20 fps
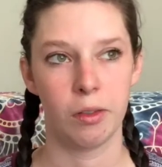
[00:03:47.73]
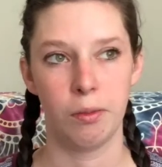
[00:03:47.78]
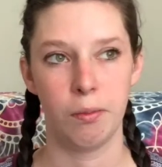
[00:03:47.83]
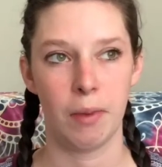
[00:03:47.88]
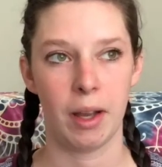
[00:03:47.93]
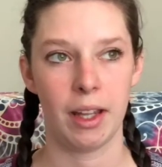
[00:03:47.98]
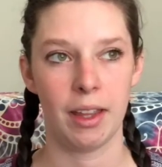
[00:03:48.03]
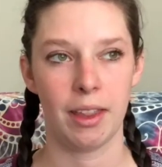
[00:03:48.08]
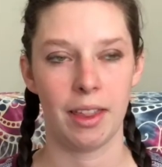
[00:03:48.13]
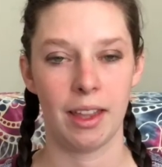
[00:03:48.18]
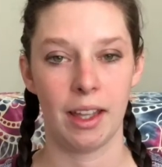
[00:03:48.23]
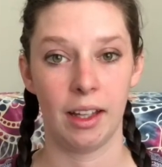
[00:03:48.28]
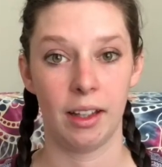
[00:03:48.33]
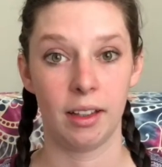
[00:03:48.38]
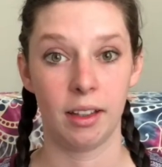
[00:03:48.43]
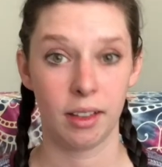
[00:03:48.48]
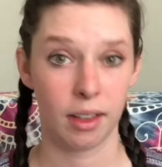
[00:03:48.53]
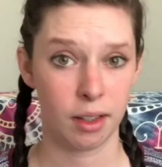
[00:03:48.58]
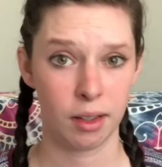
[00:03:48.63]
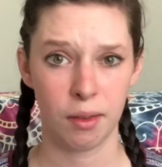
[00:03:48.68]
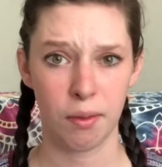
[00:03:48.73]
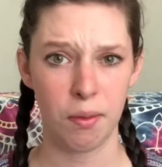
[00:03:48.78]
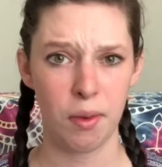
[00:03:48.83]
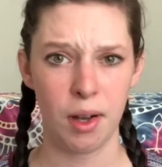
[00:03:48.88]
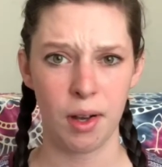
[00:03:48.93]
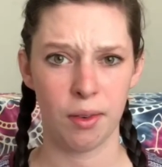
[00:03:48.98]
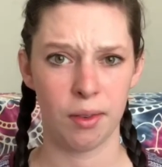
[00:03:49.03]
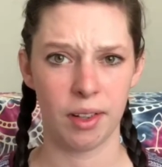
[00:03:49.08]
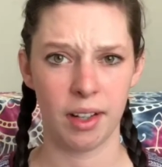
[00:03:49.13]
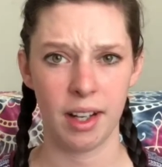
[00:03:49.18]
might think,
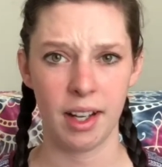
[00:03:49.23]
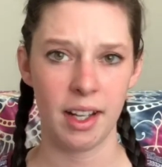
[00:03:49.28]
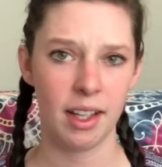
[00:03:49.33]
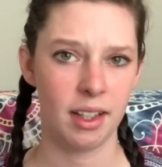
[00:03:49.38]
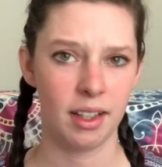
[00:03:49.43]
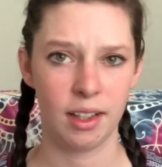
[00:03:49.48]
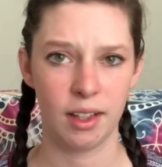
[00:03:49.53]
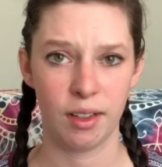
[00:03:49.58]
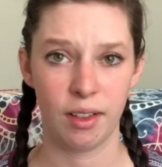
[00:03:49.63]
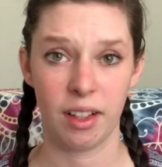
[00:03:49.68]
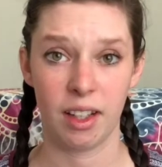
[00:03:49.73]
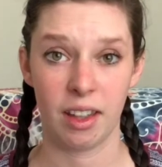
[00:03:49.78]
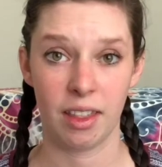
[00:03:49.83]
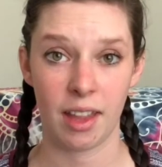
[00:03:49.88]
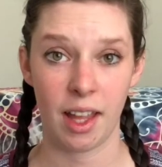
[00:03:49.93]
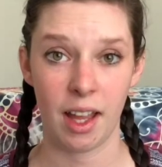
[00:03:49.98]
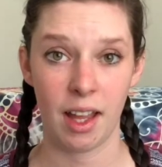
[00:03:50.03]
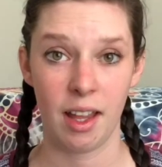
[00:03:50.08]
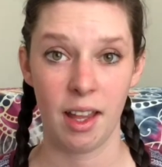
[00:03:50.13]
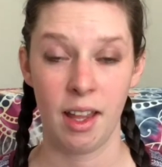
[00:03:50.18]
whoa, I didn't know it did that.